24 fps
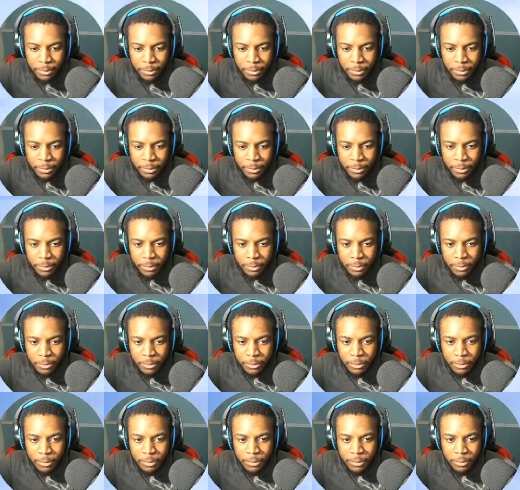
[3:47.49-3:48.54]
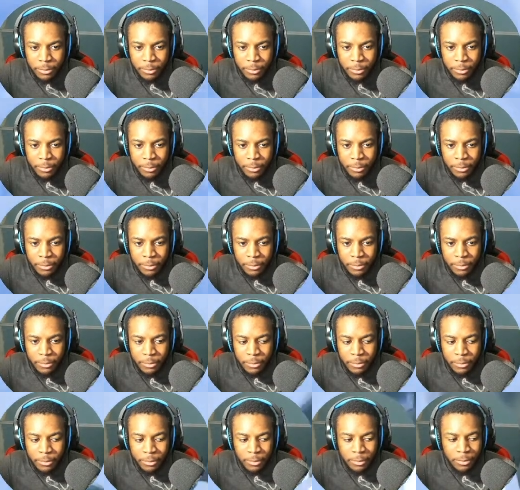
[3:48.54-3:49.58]

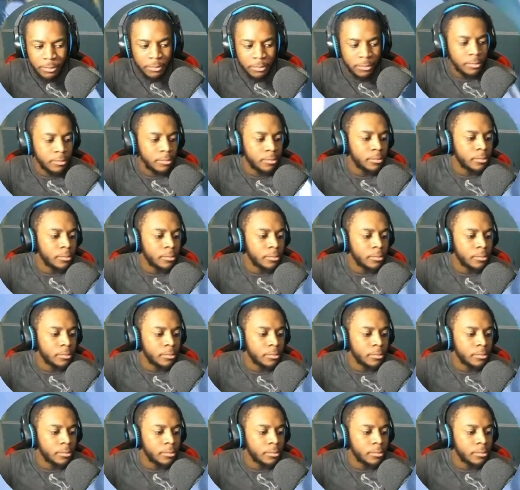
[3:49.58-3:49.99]
No one is speaking in this clip.